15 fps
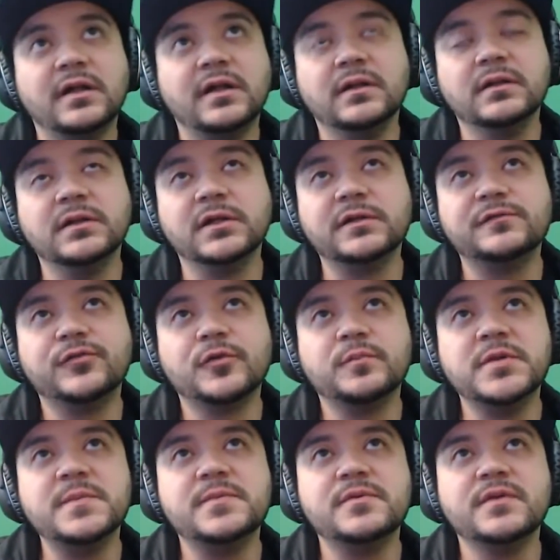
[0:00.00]
Look for
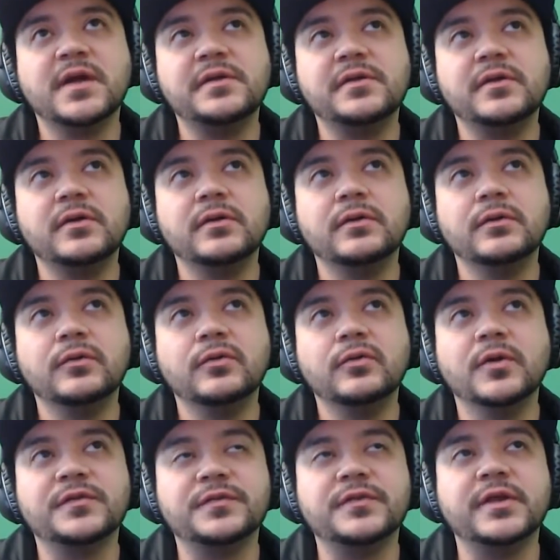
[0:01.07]
people that know
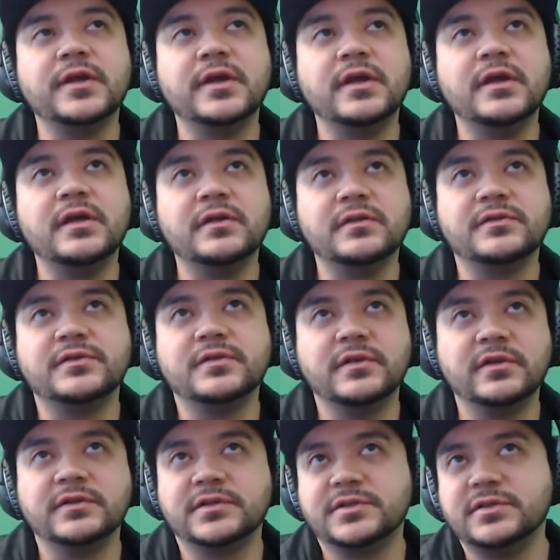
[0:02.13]
what they
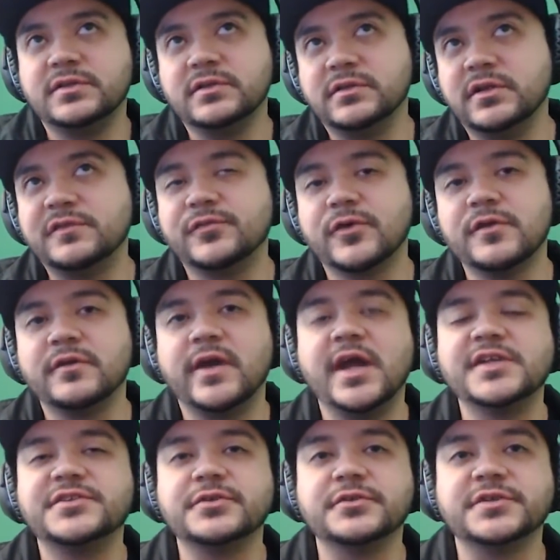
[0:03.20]
look for their
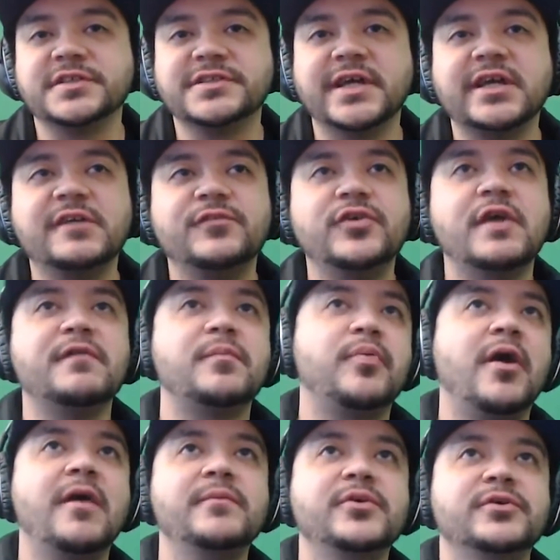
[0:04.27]
answers. It's like if you have a
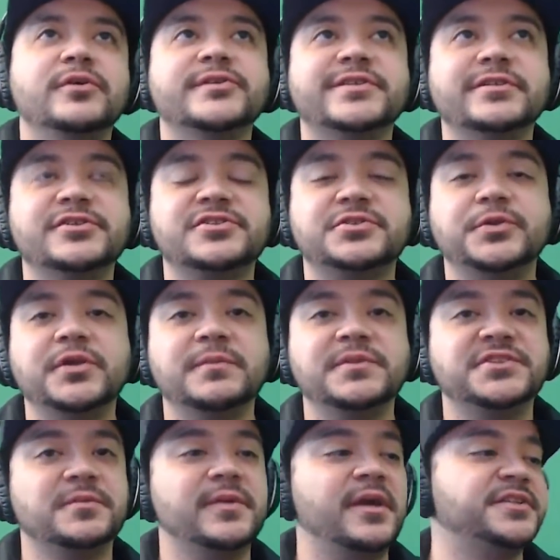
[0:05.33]
problem, you don't know the solution to it, but
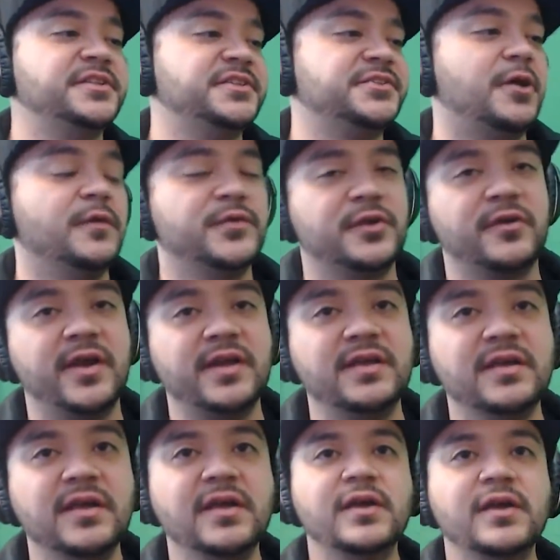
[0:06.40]
somebody else has solved it
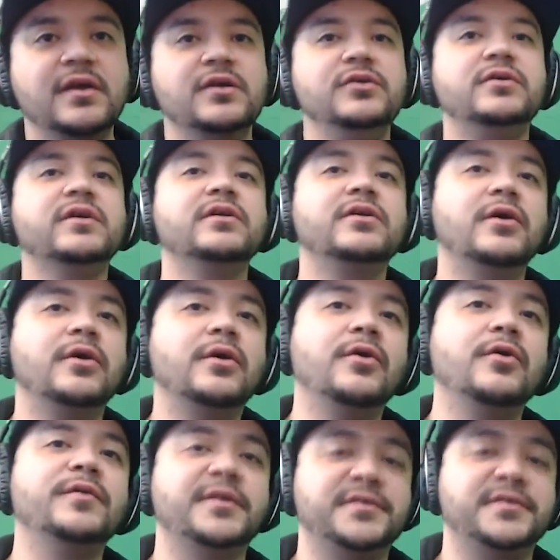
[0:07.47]
already. You can
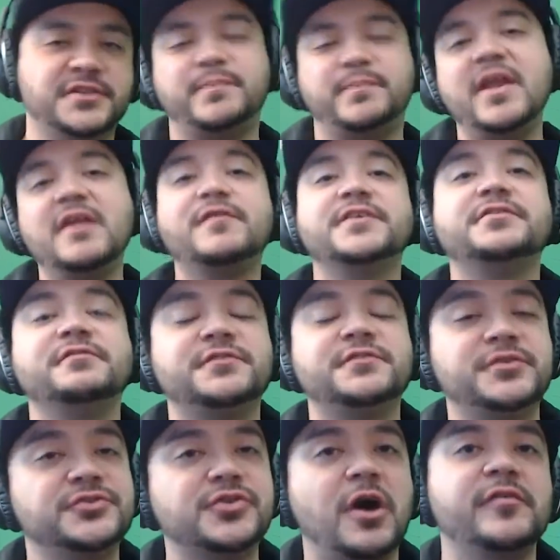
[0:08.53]
go. There's benefits
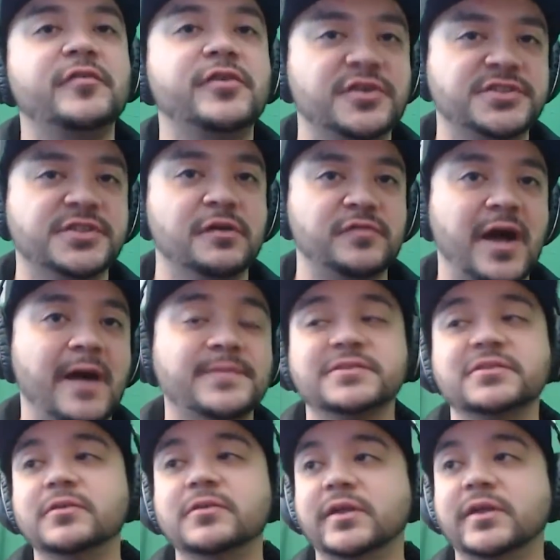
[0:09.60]
to solving yourself.
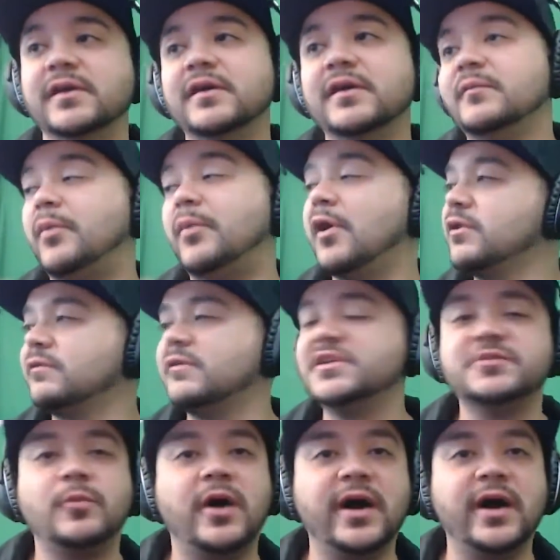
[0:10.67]
Absolutely. Part of the
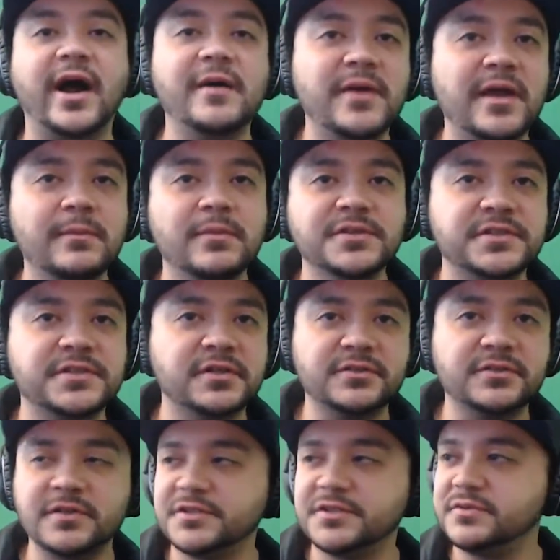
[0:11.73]
reason why I'm able to
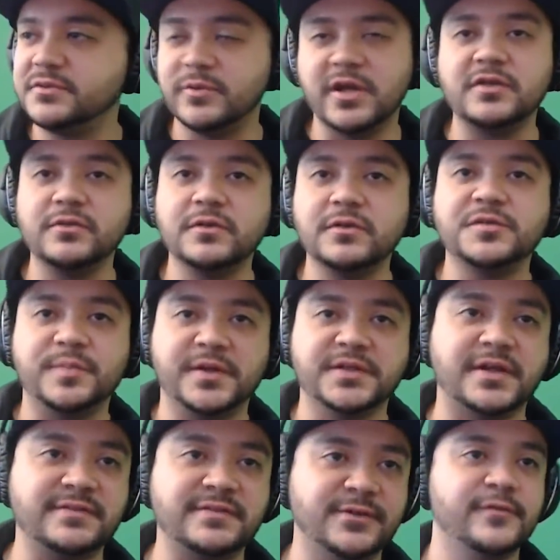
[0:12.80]
do what I do is because
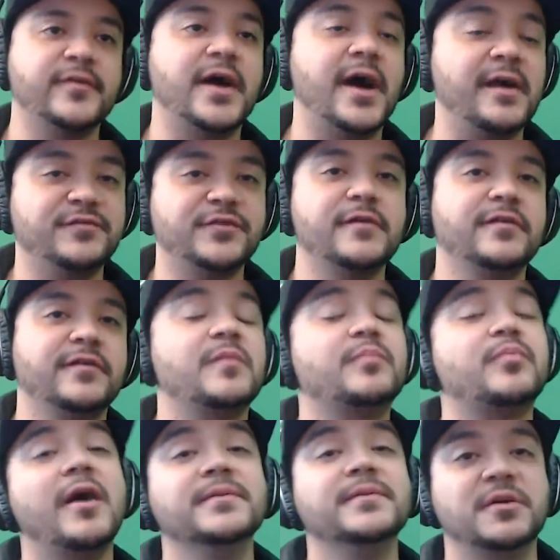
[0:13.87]
I've solved a lot of
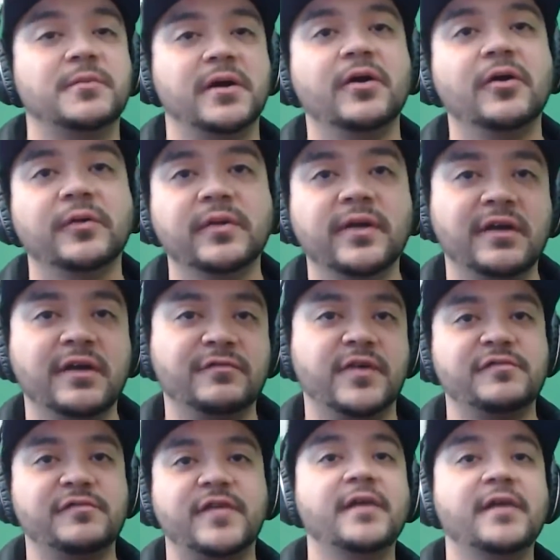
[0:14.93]
problems on my own. I've
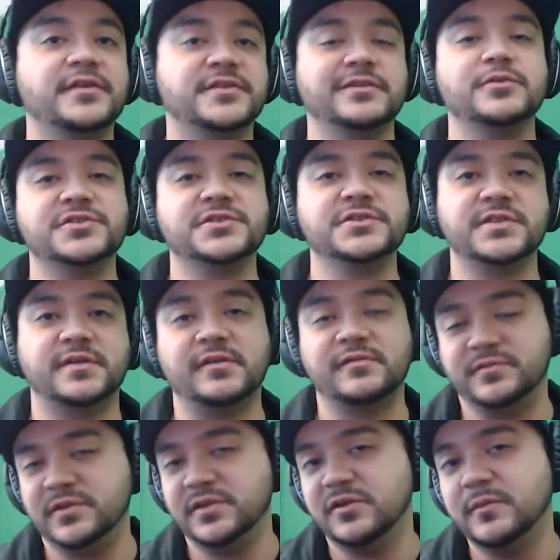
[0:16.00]
found the solutions and
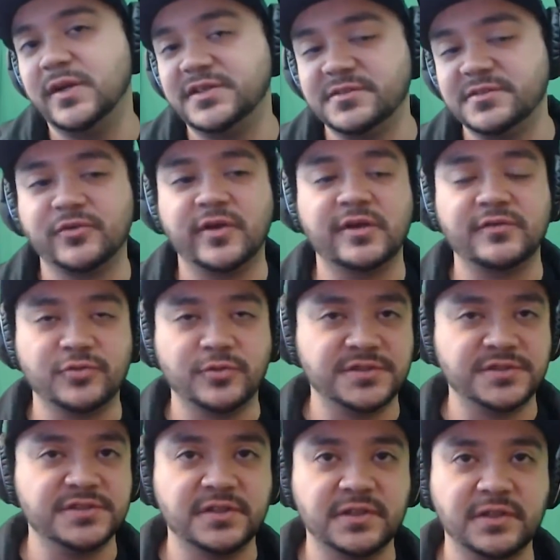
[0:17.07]
I've made some creative
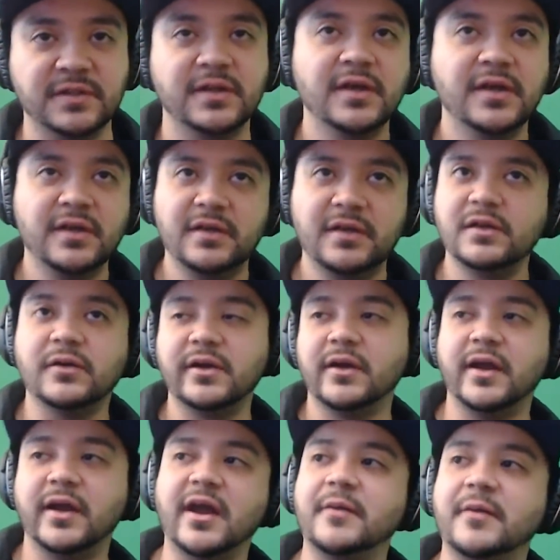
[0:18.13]
choices and here
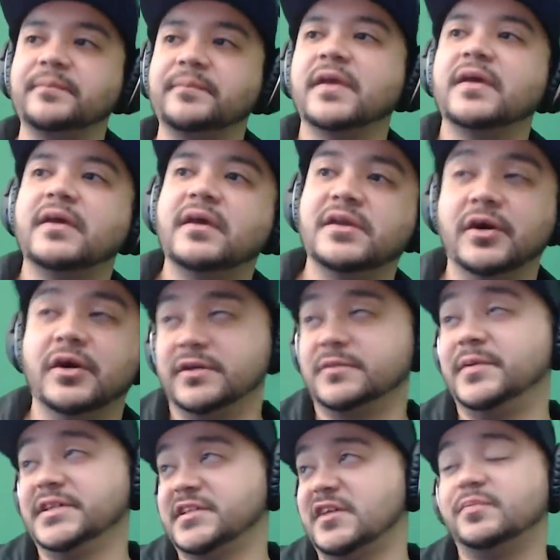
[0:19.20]
I am.
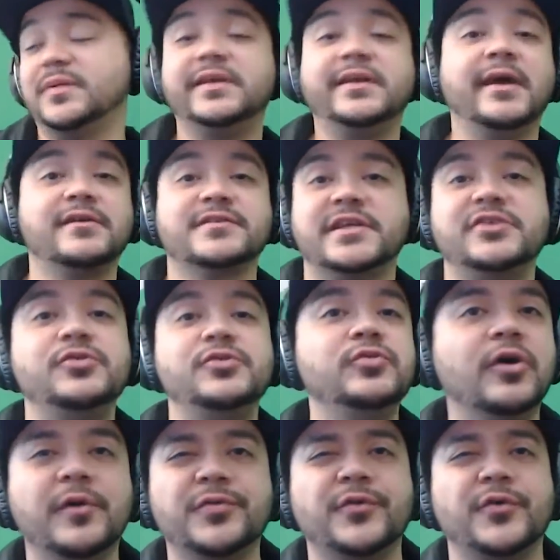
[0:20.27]
Because I play characters like
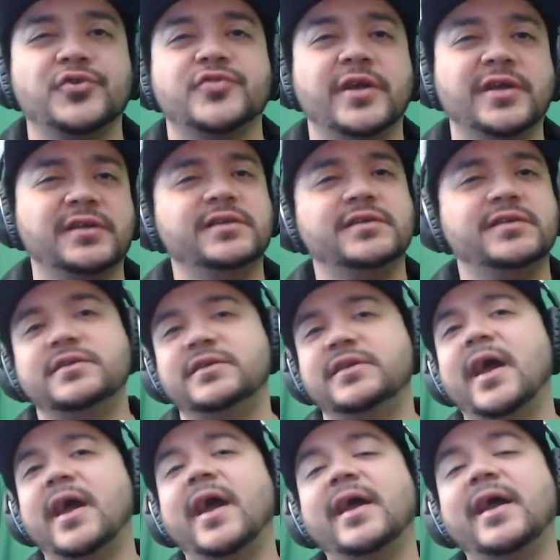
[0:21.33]
Hugo in Third Strike,
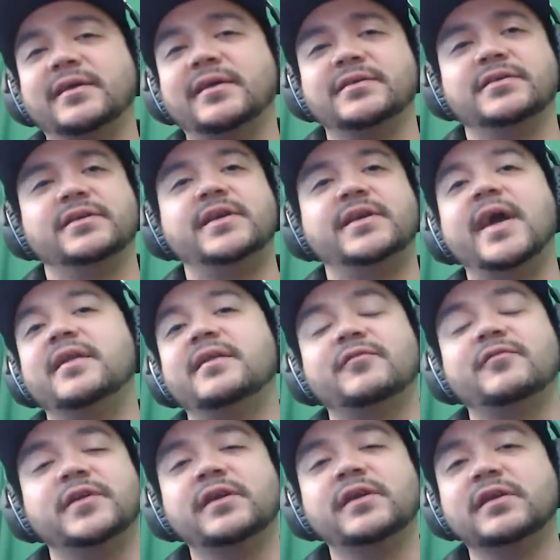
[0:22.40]
Yang, Gen in
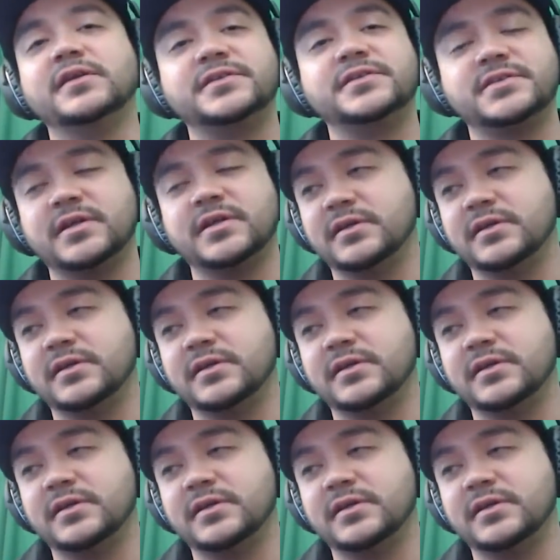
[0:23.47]
Vanilla's